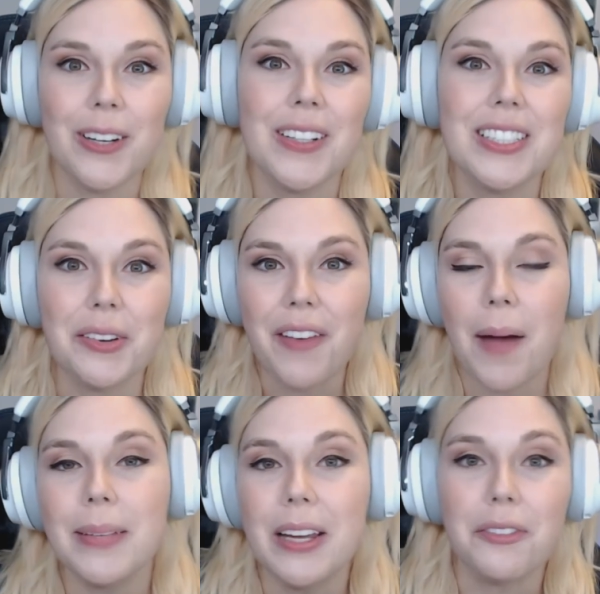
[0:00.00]
whether it's your
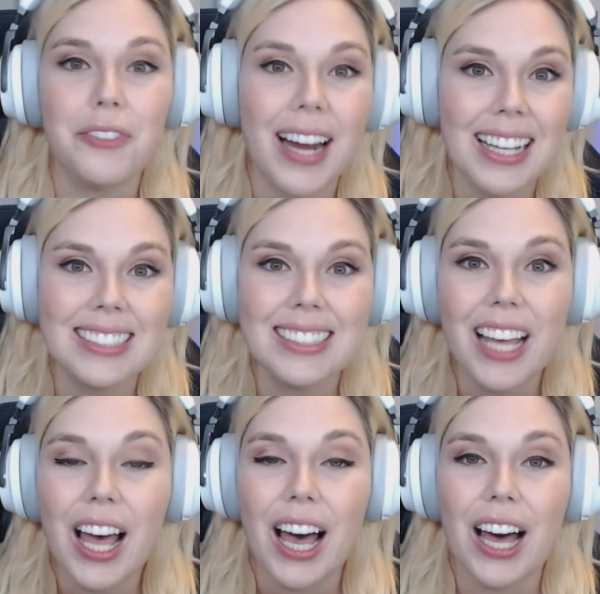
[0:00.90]
family, your friends,
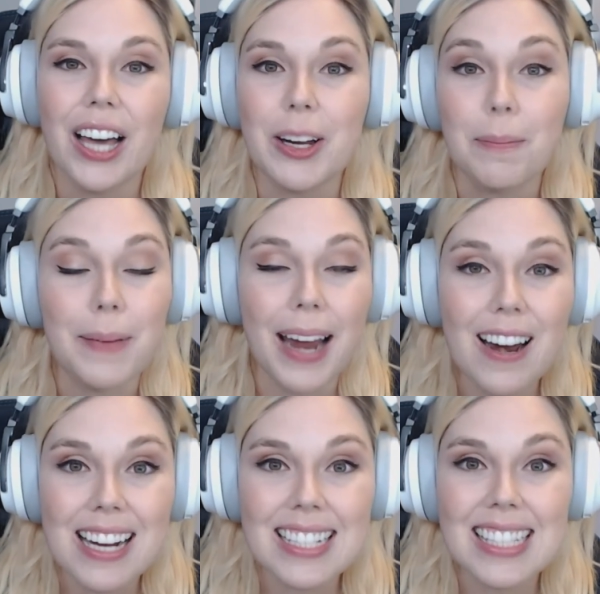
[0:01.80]
uh, your
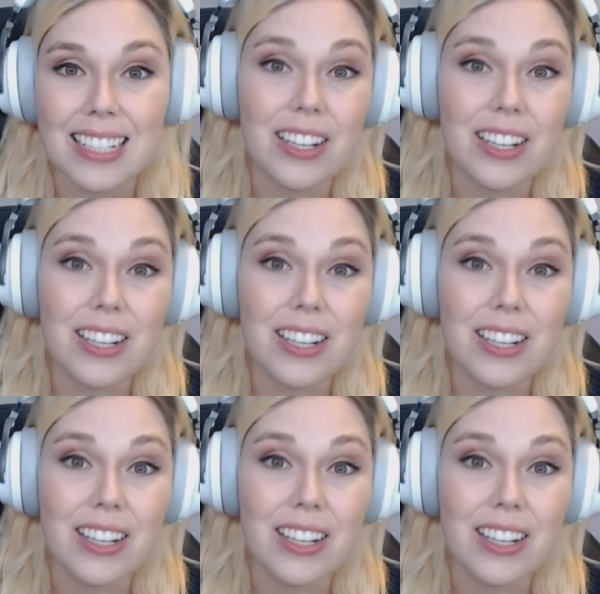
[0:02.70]
parents,